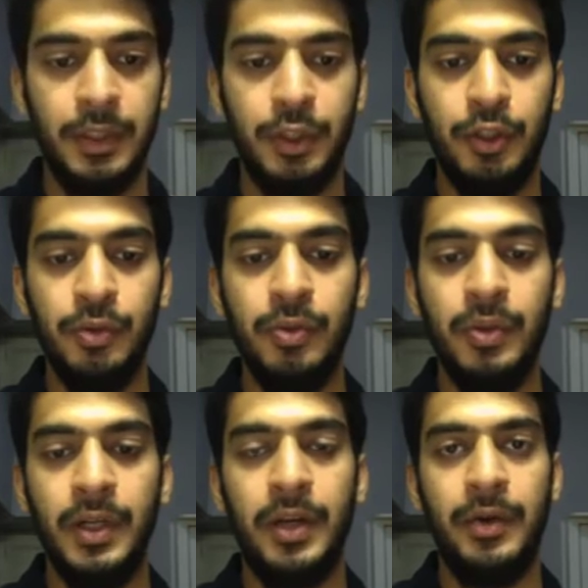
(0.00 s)
du
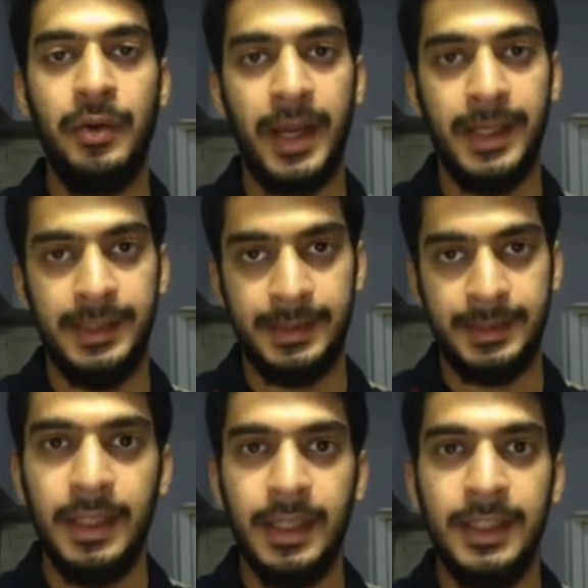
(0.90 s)
reist.
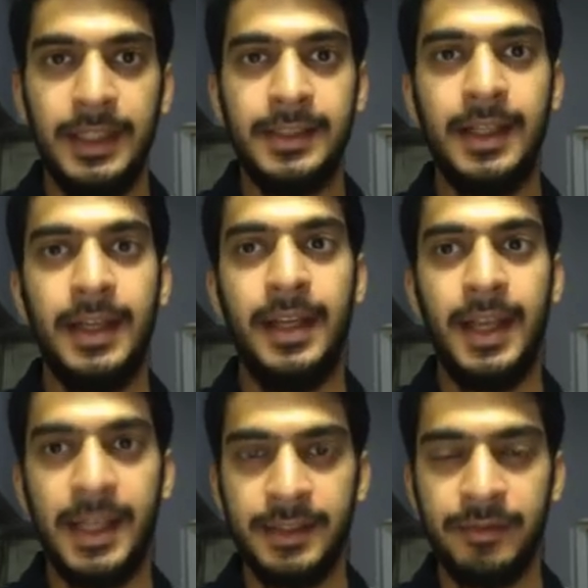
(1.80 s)
discard
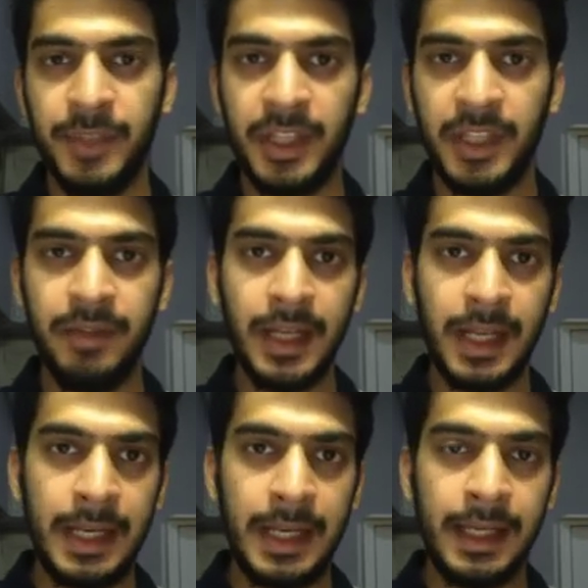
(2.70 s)
s from the given
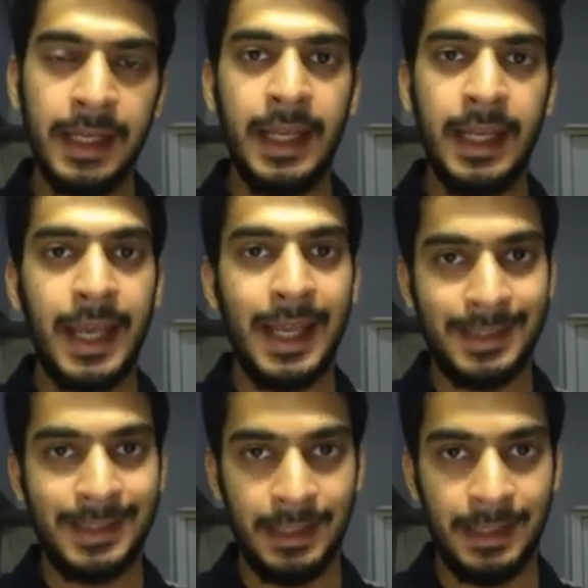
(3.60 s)
ending
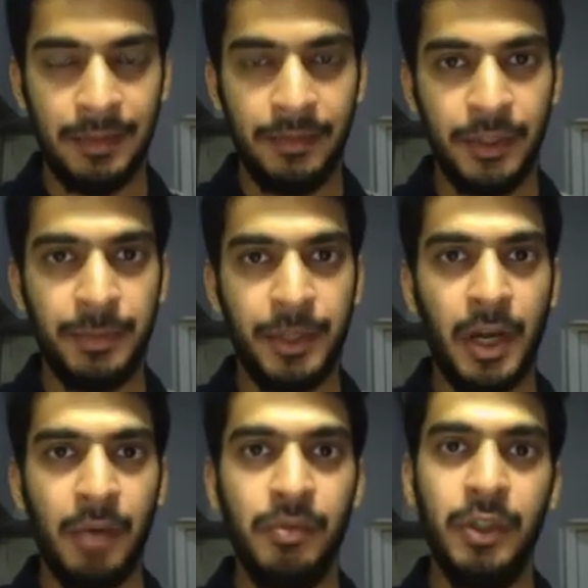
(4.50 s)
st with the pronoun